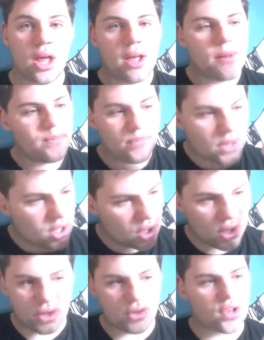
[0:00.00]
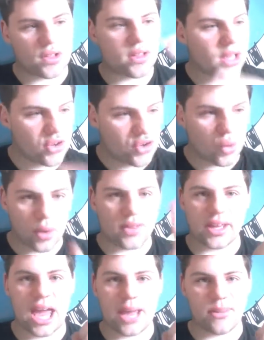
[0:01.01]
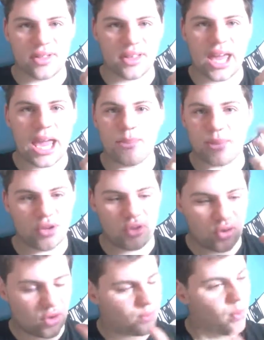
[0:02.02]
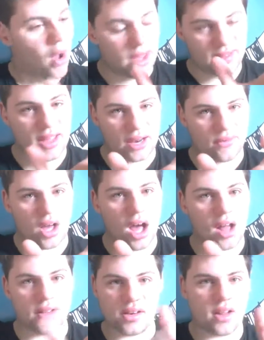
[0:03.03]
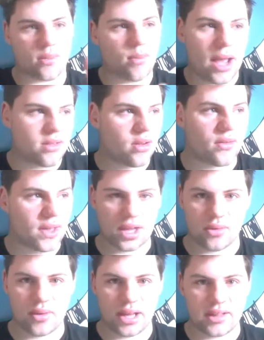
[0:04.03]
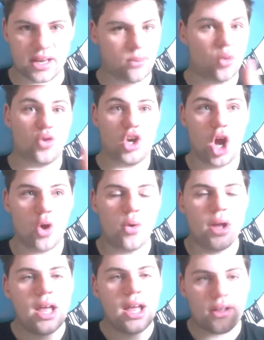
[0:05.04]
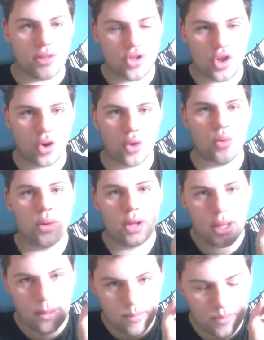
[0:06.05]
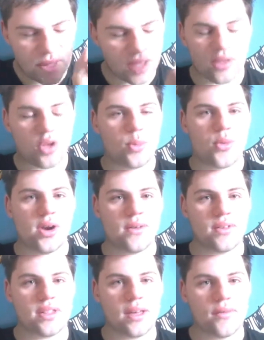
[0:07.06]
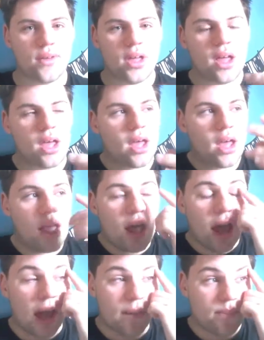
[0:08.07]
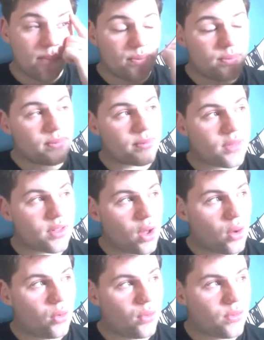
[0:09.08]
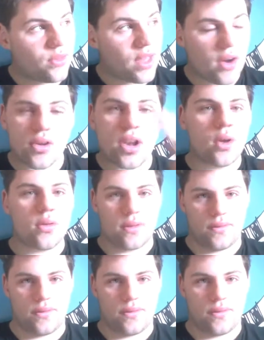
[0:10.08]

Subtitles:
you can just enjoy the game as the game because you just buy a set of cards and it doesn't matter. Are they going to release any more? No. And two, they're super innovative. So there are loads of them.